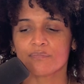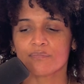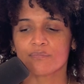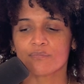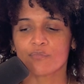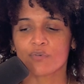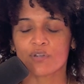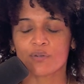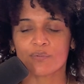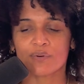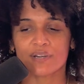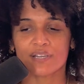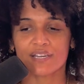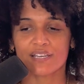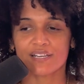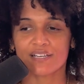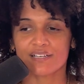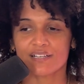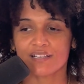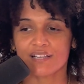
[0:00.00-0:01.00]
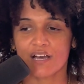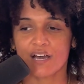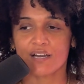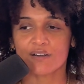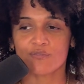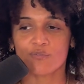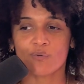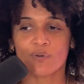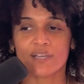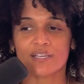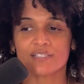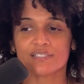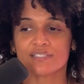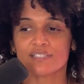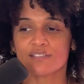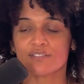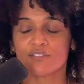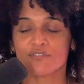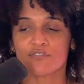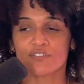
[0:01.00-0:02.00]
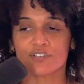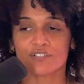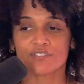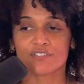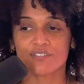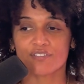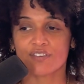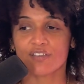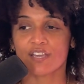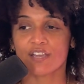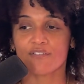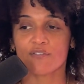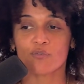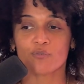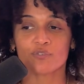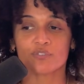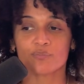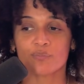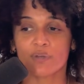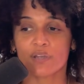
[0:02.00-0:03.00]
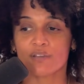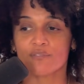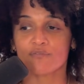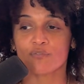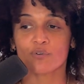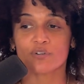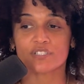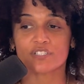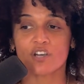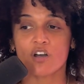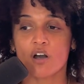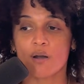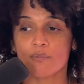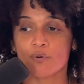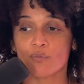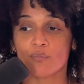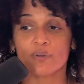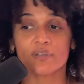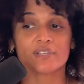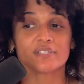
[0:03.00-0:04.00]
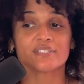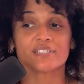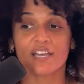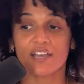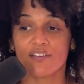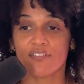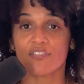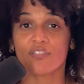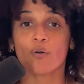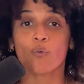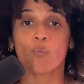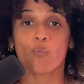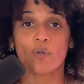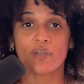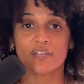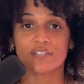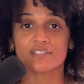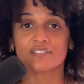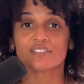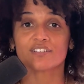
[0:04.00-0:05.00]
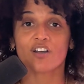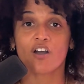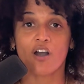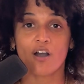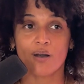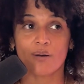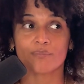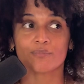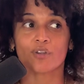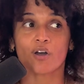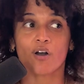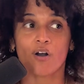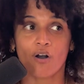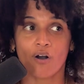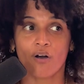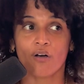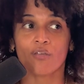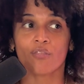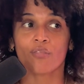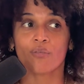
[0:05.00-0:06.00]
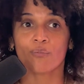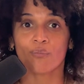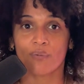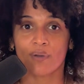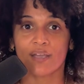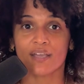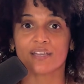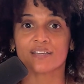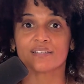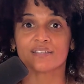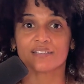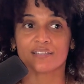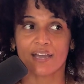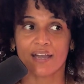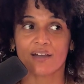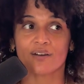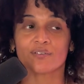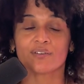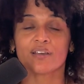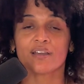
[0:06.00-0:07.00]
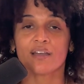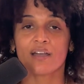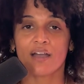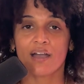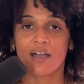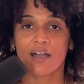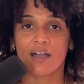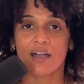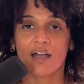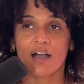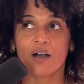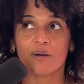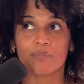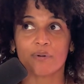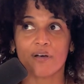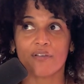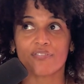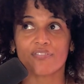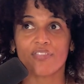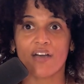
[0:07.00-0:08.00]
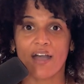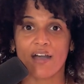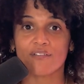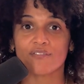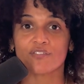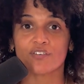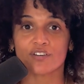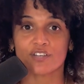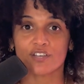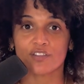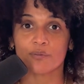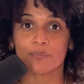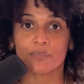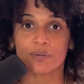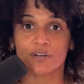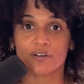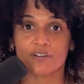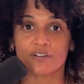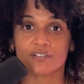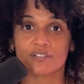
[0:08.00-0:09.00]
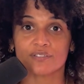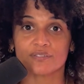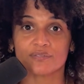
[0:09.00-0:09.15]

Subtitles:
We were getting a lot of winds, and the first thing everyone was praying for is calmer winds, and the winds calmed all the way down. How about that for another miracle?